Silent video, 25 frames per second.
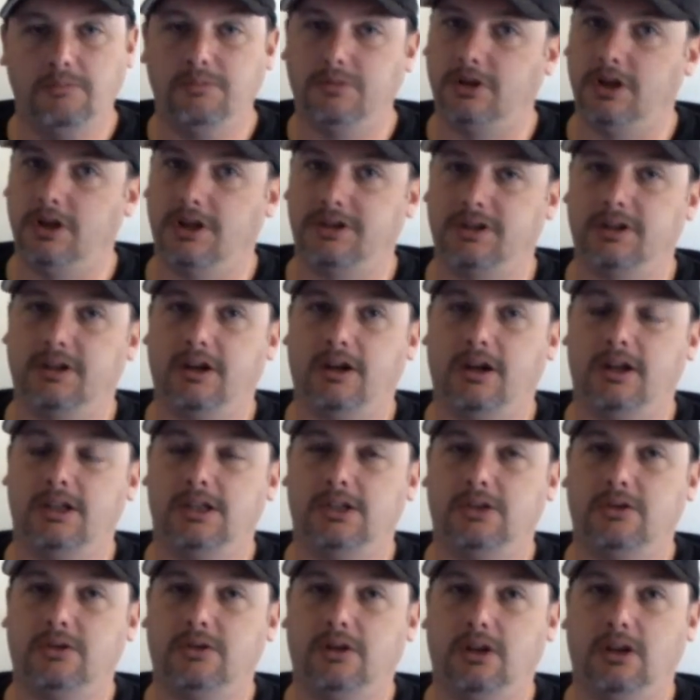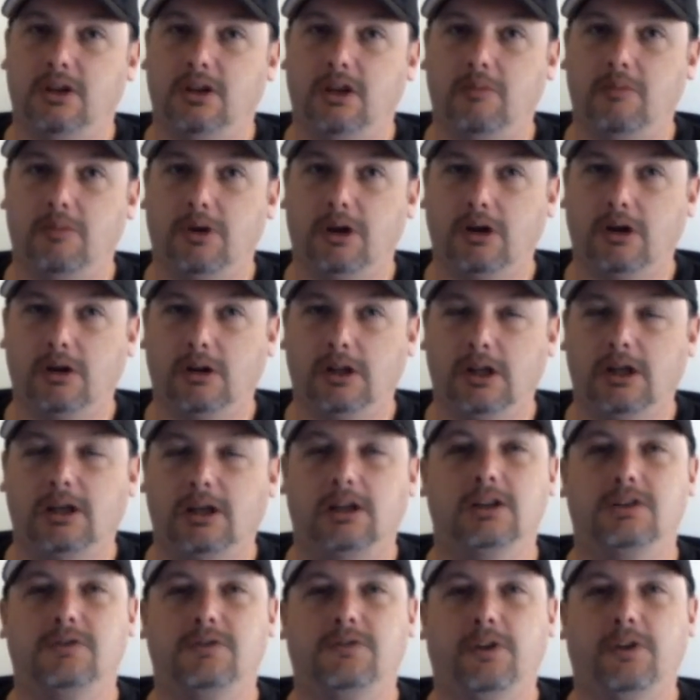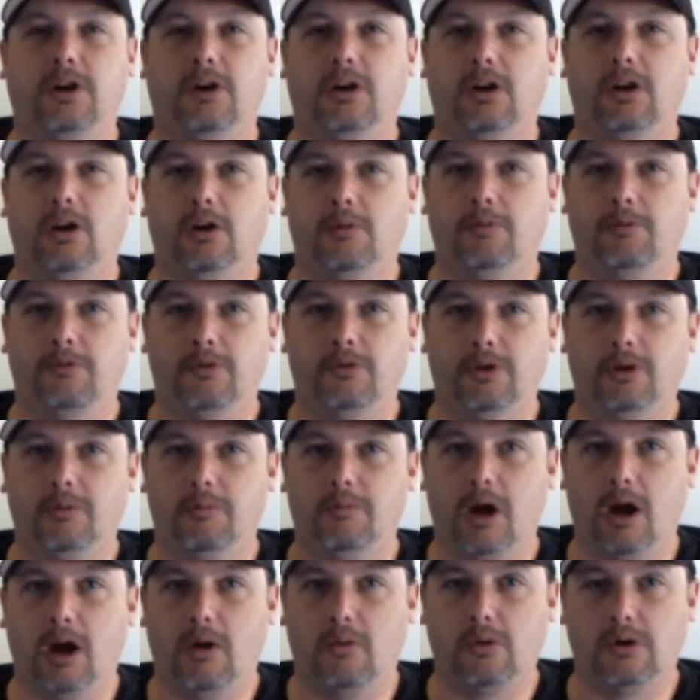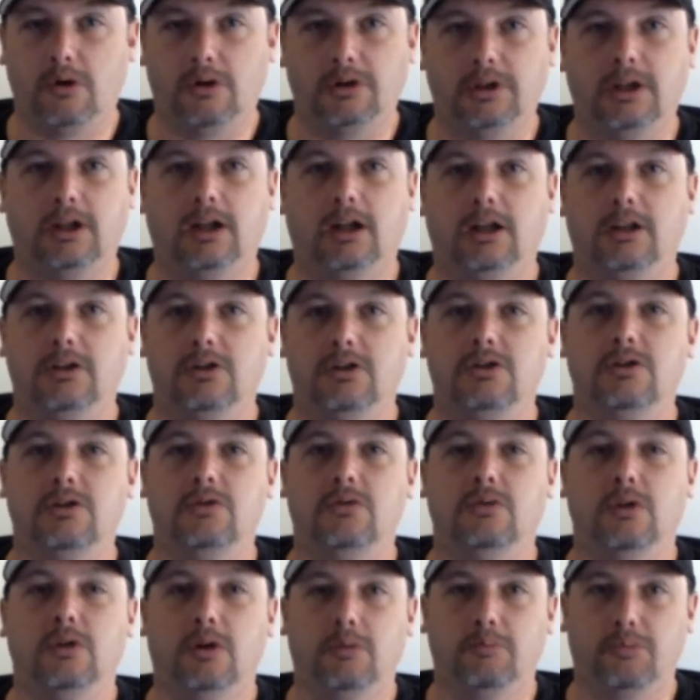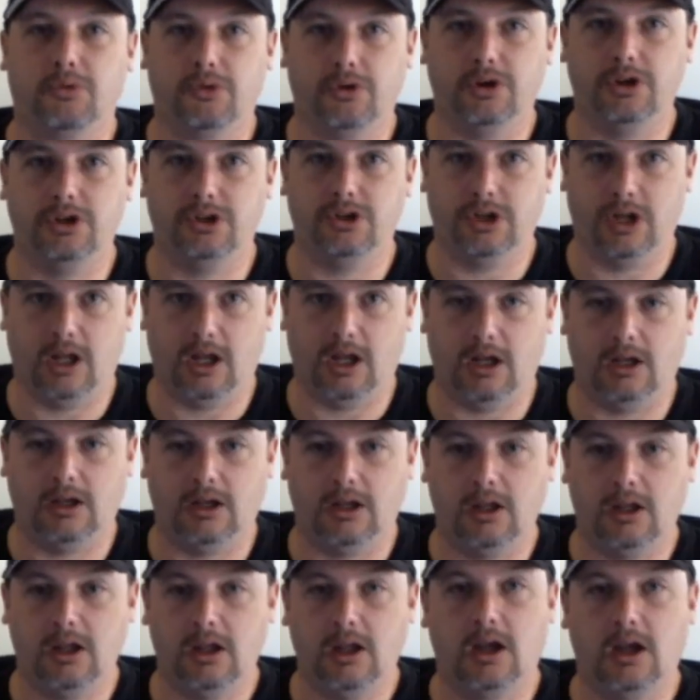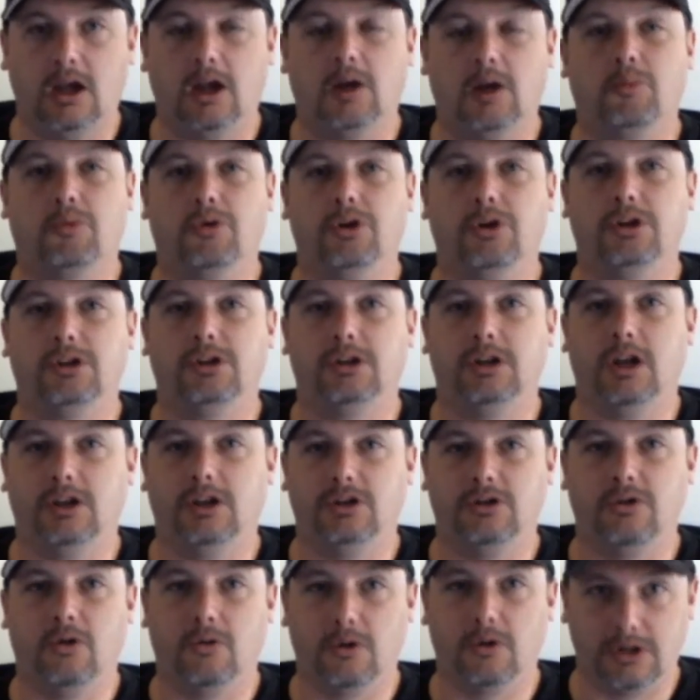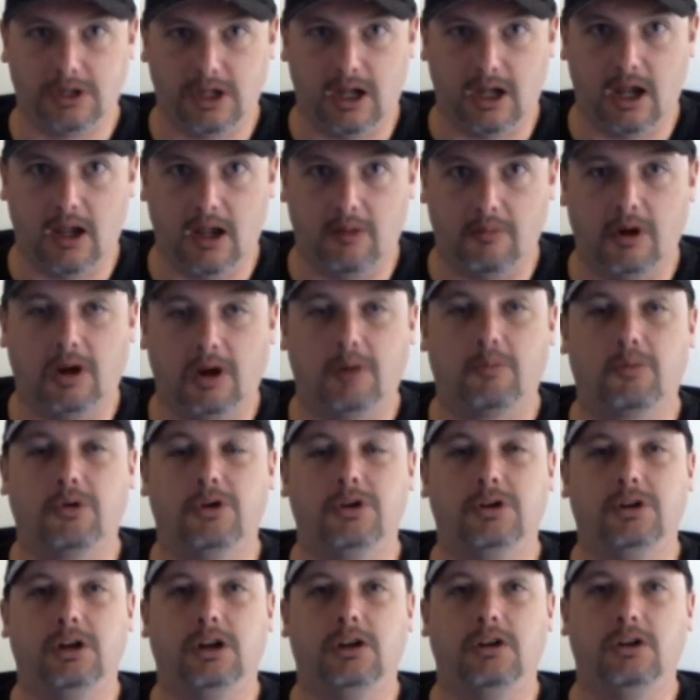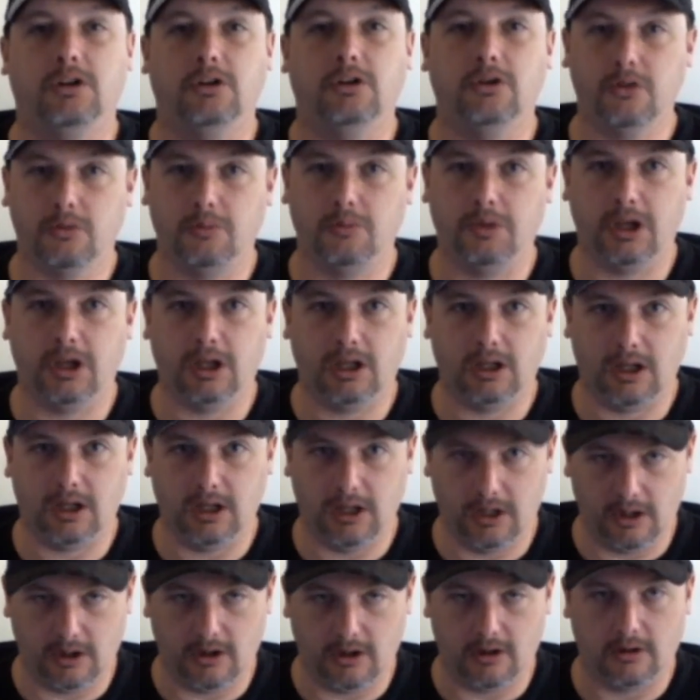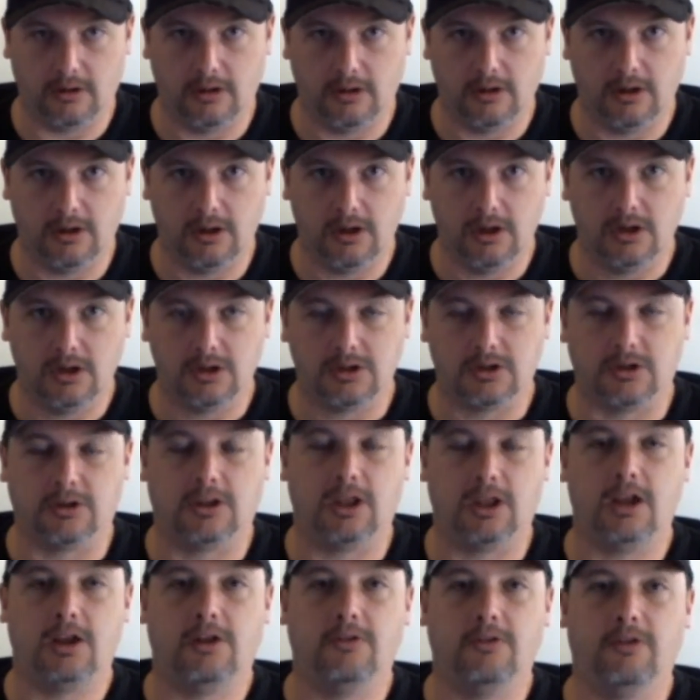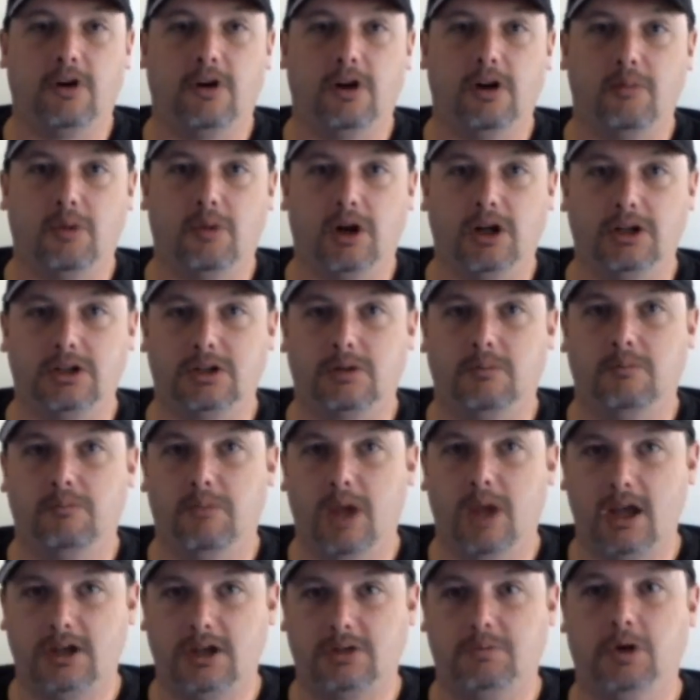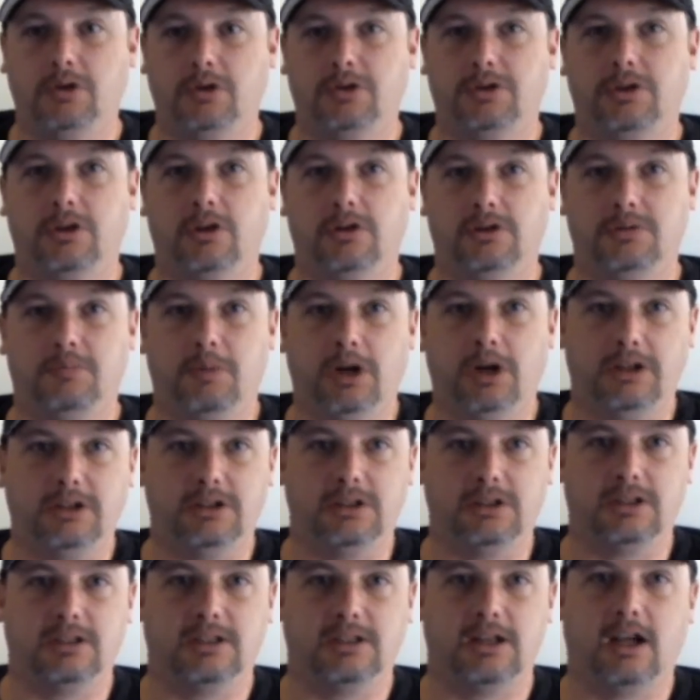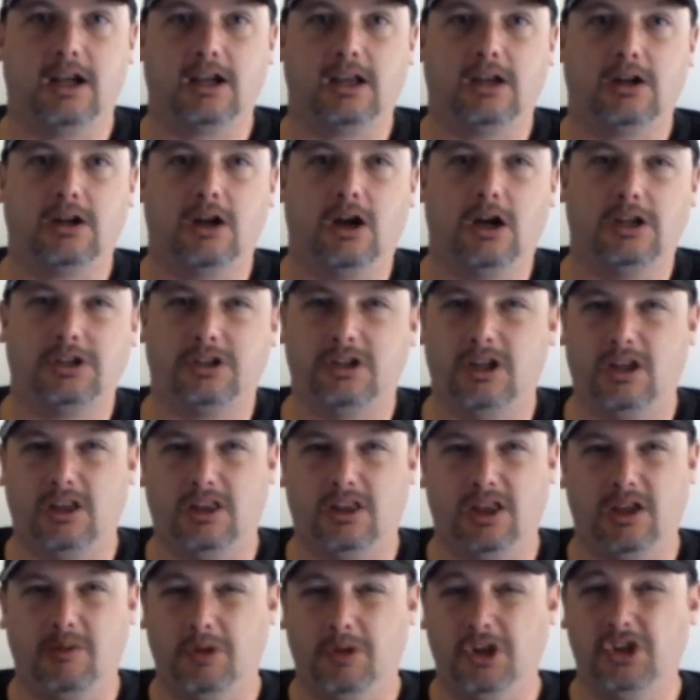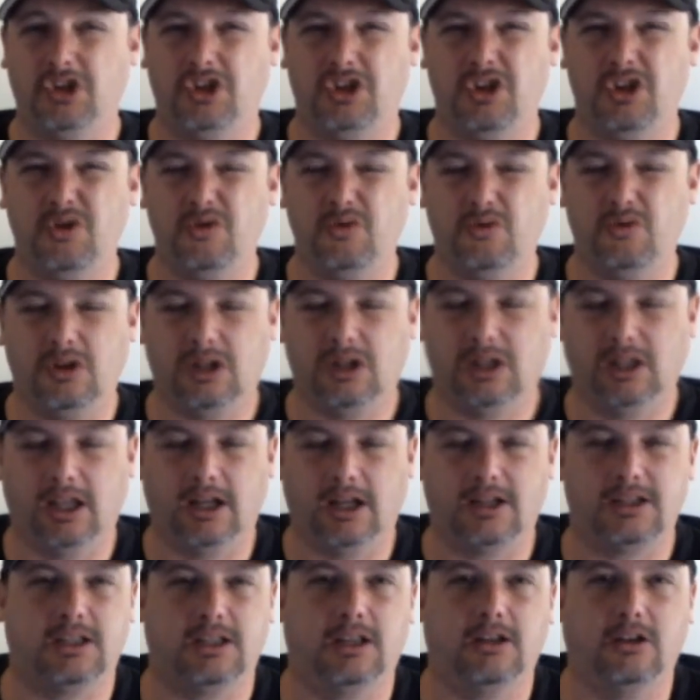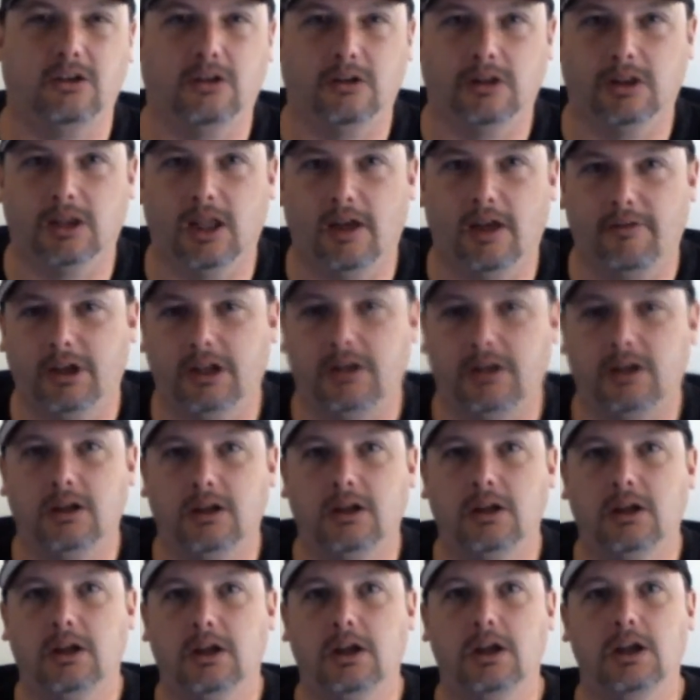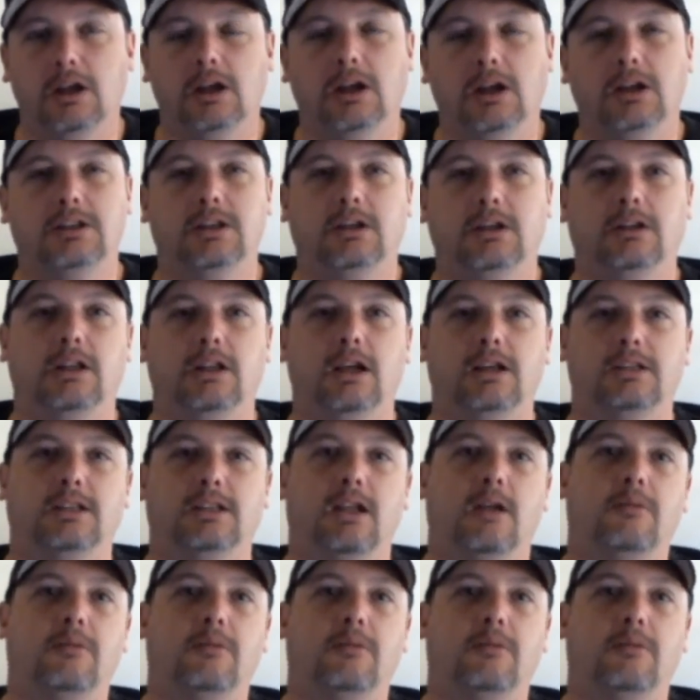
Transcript: Doesn't cost you anything but a click, and it's very helpful in my world, and I do appreciate it. I appreciate your time. I appreciate you being here. So thank you very much. Mash both those buttons. It's not going to cost you anything but 2 clicks, and you'll love it. Until next time,